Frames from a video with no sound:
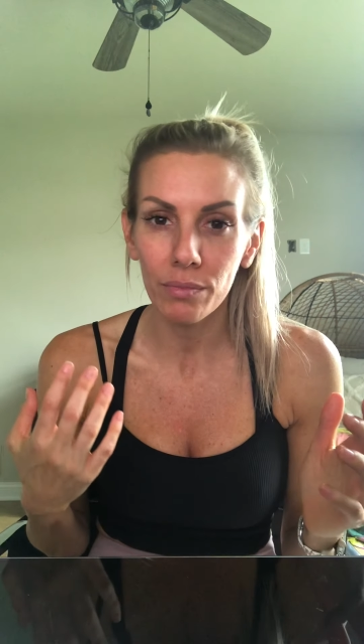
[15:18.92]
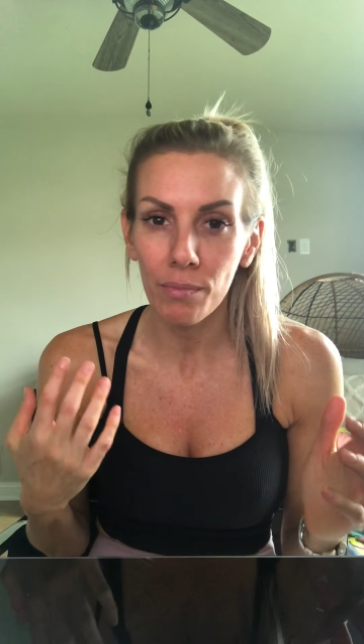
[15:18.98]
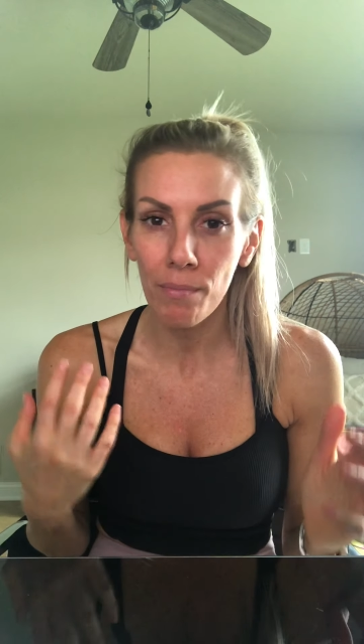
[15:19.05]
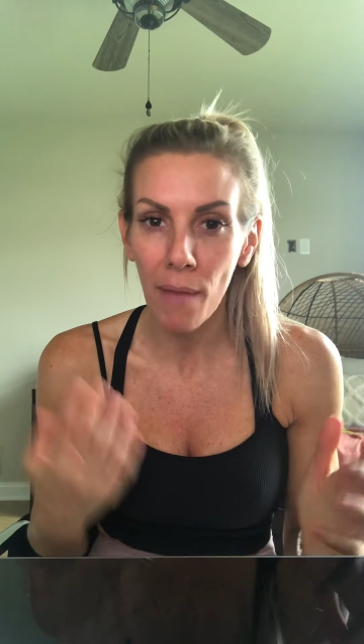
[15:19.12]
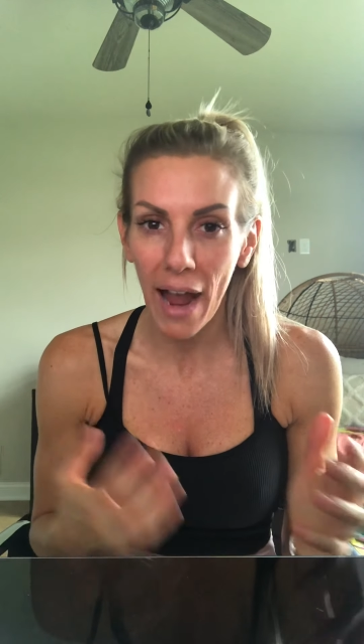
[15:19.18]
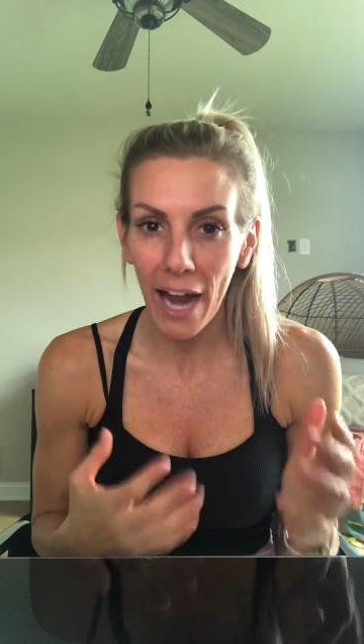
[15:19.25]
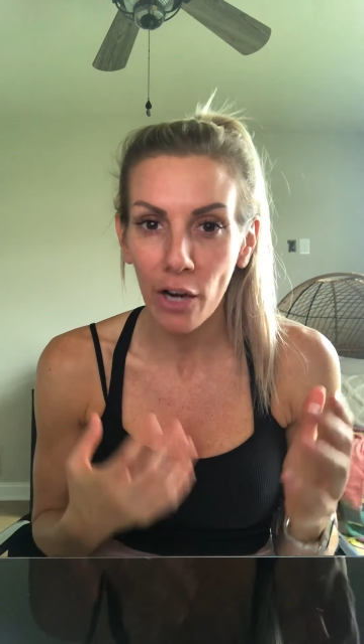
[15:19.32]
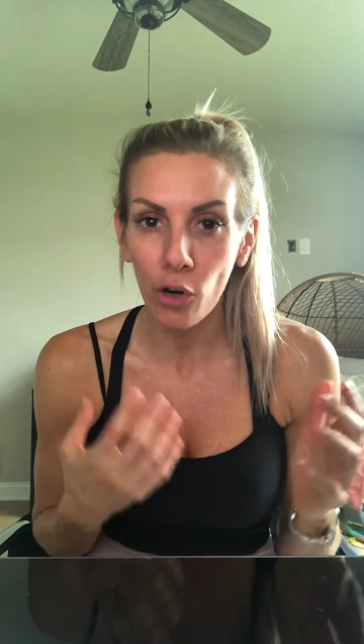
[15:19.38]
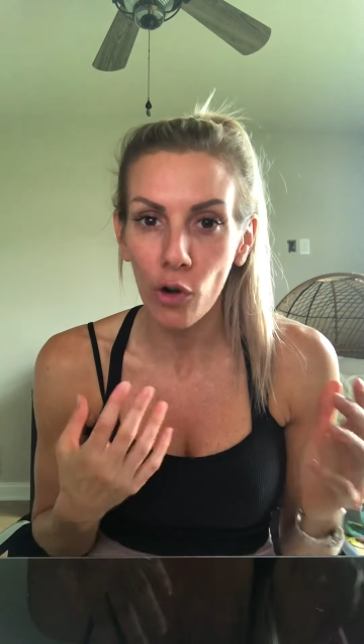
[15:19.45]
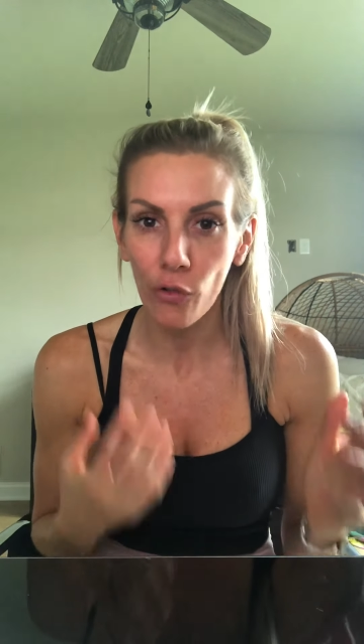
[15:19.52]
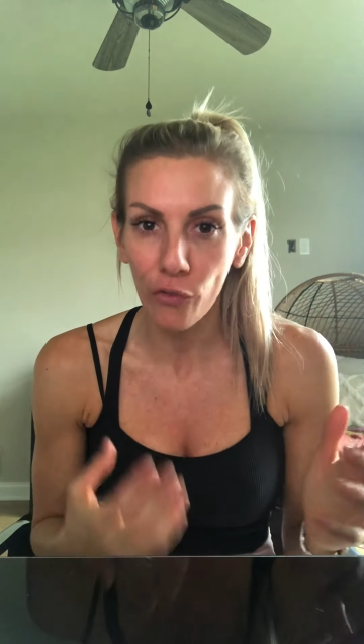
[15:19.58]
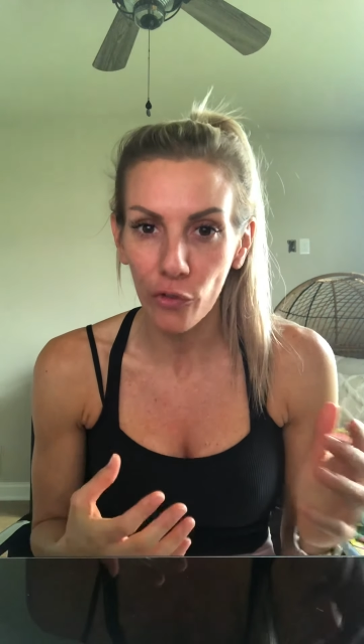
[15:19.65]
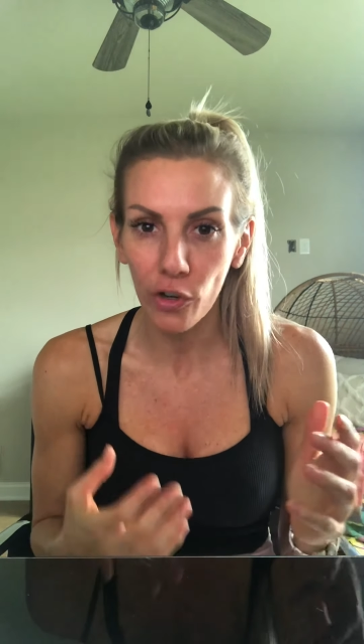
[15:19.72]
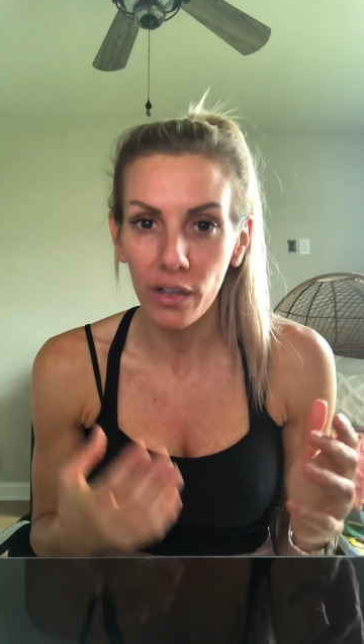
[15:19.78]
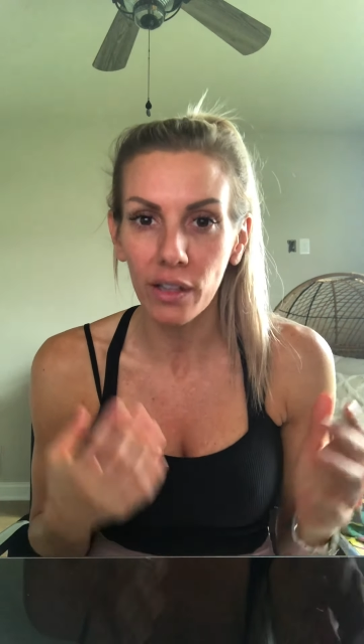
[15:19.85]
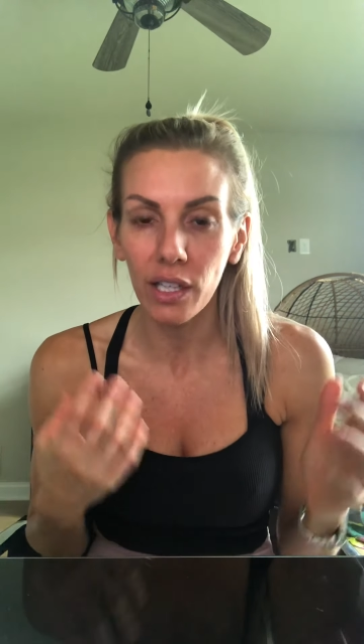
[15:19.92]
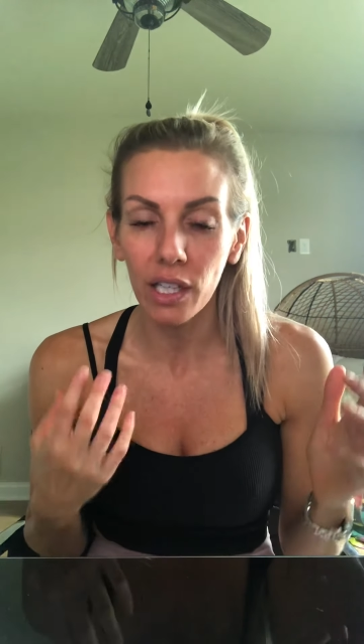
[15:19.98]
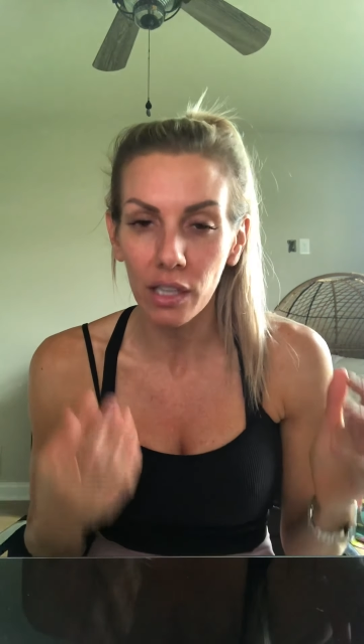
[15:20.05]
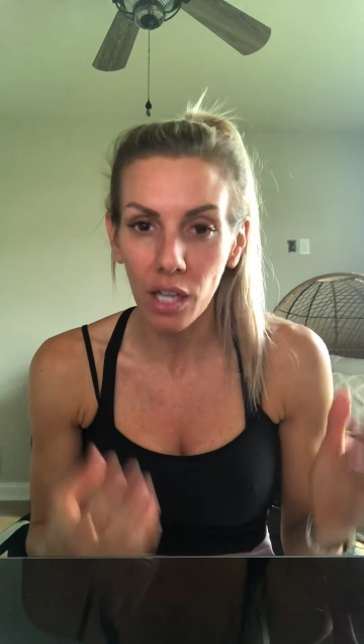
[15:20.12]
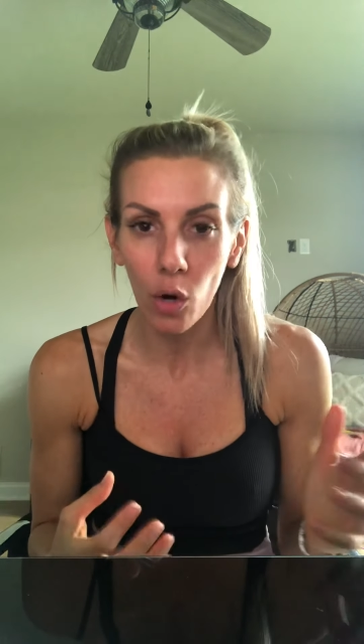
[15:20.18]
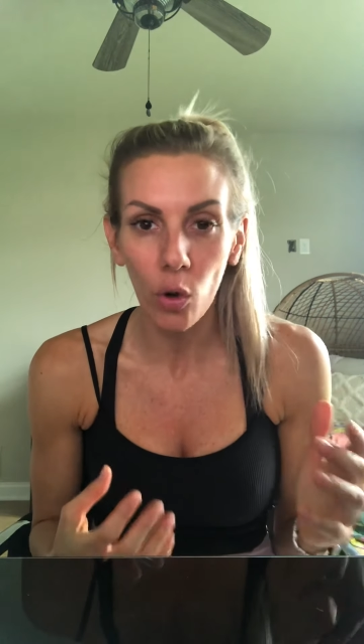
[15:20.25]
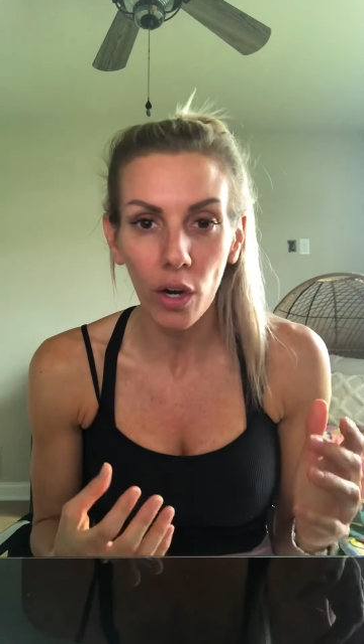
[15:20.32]

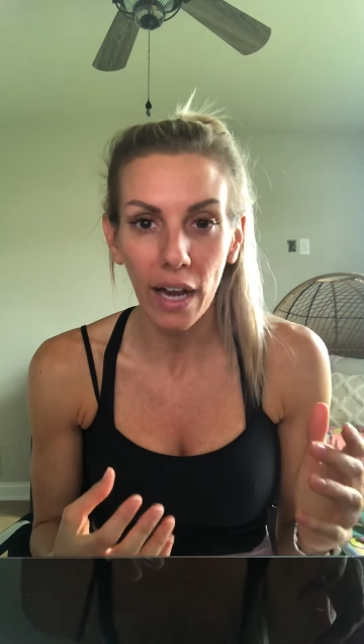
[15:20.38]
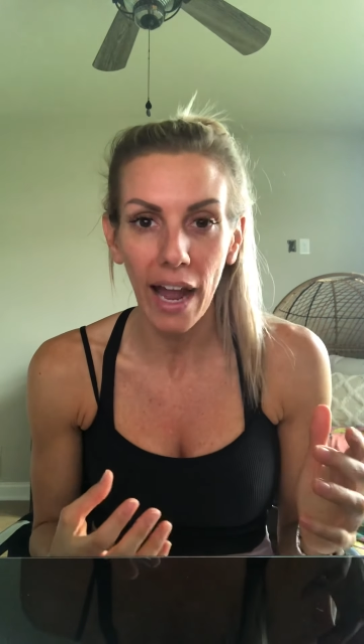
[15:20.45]
macro-friendly, lower